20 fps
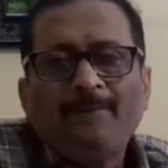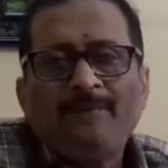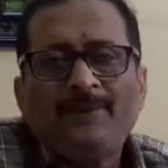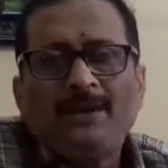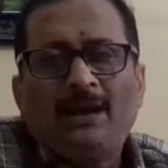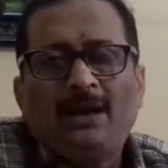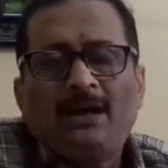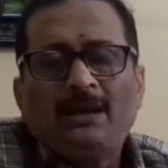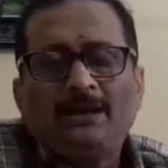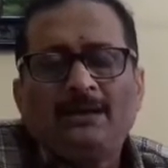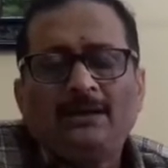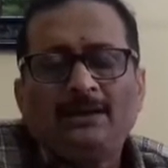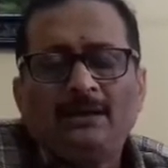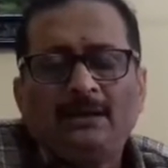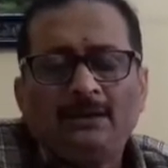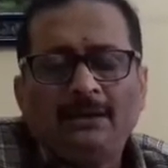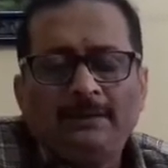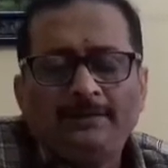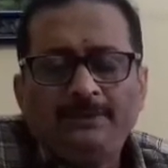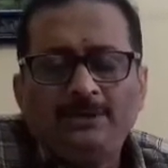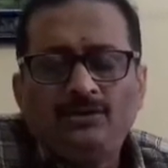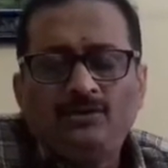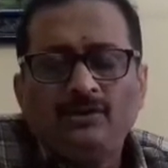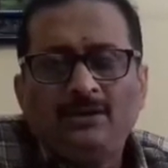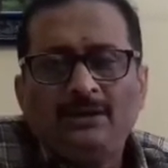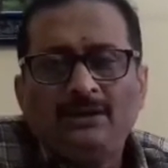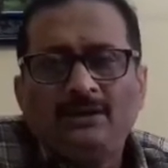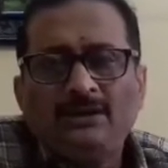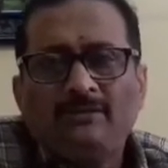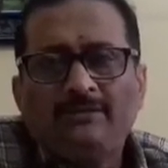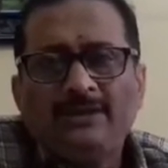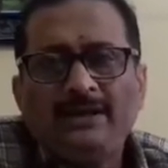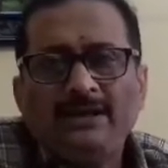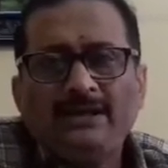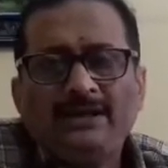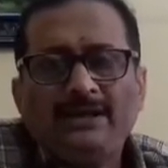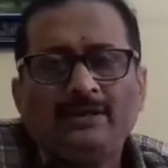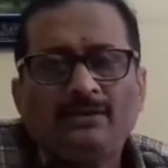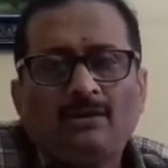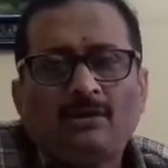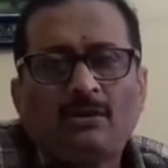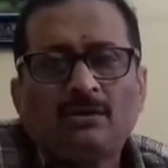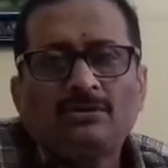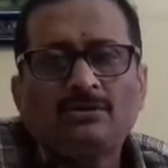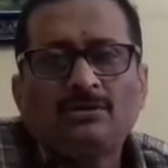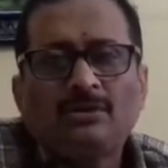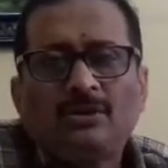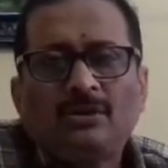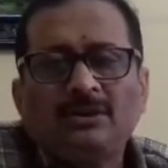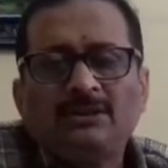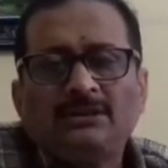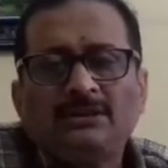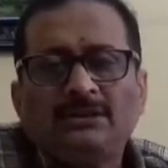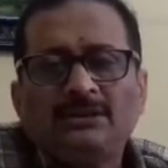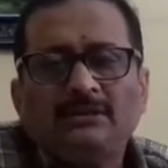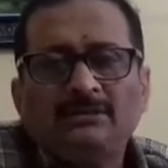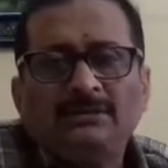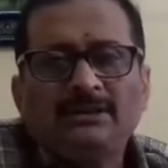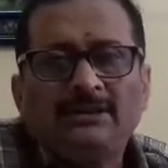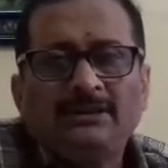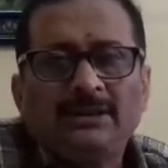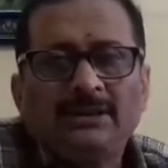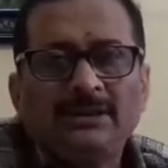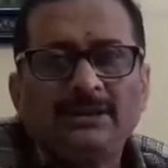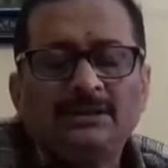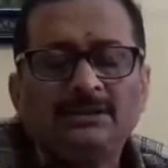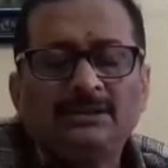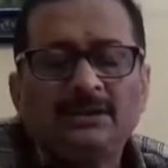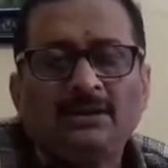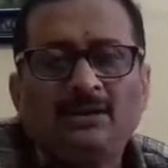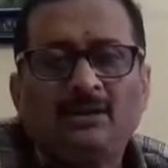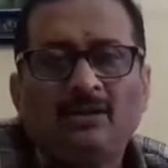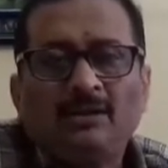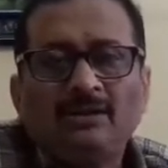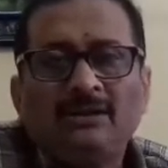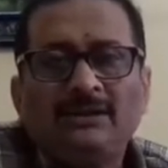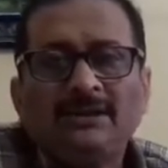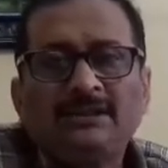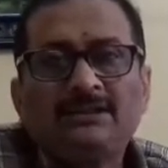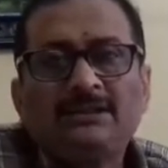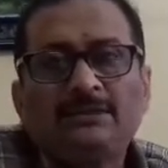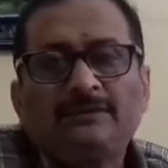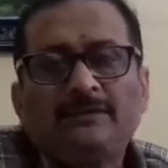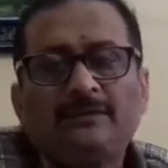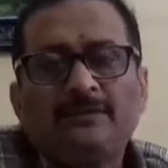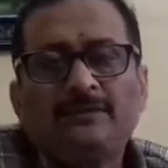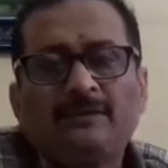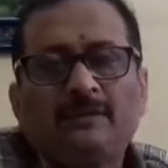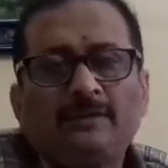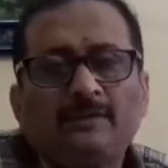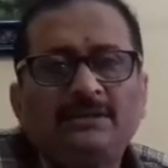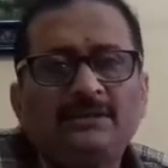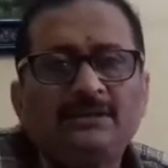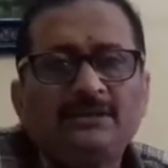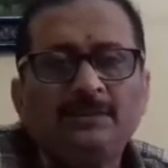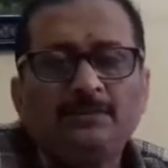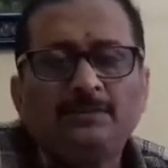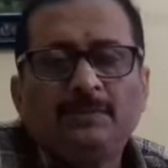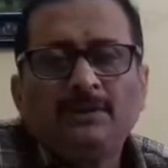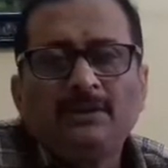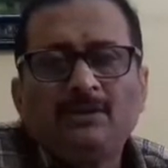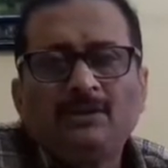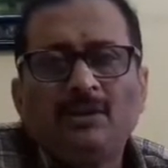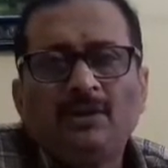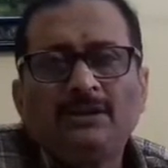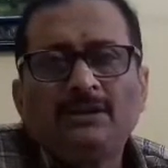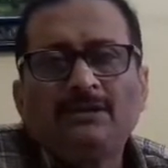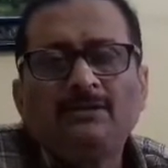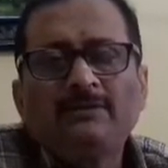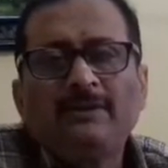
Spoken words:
are habituated of taking rock salts and in the hills and all, they suffer from this simple goiter,